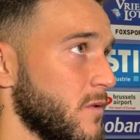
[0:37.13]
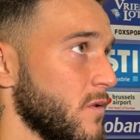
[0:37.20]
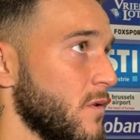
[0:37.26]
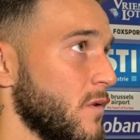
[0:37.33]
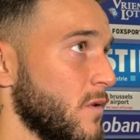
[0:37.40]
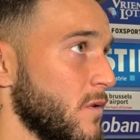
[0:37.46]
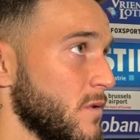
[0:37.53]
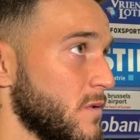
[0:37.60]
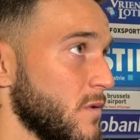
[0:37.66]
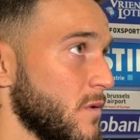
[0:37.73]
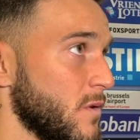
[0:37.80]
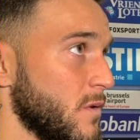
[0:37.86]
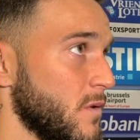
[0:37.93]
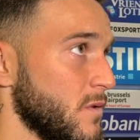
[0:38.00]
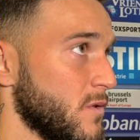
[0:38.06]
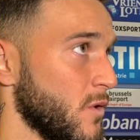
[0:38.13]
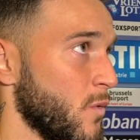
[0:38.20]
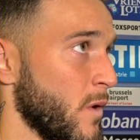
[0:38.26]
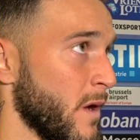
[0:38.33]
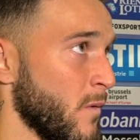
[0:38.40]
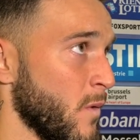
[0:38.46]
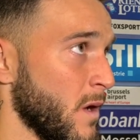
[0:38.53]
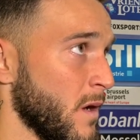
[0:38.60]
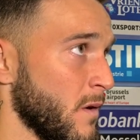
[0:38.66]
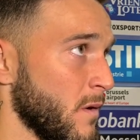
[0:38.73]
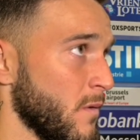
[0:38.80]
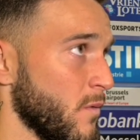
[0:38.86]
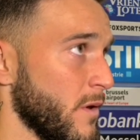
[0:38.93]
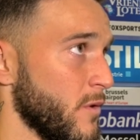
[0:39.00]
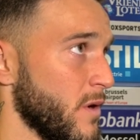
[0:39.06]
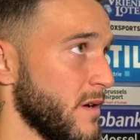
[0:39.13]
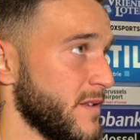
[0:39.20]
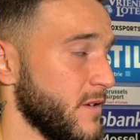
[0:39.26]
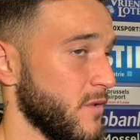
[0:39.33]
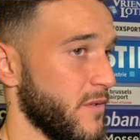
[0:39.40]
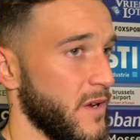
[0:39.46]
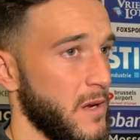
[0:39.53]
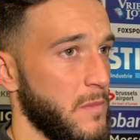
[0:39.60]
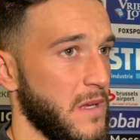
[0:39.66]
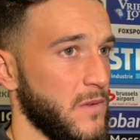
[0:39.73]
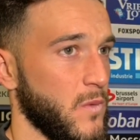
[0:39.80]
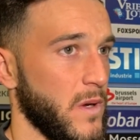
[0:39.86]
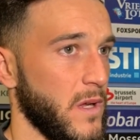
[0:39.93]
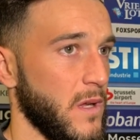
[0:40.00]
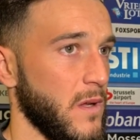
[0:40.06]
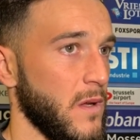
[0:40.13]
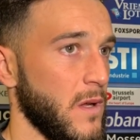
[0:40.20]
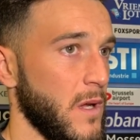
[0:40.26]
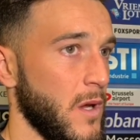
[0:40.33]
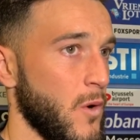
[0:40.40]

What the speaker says: to win when you are 0-3, but we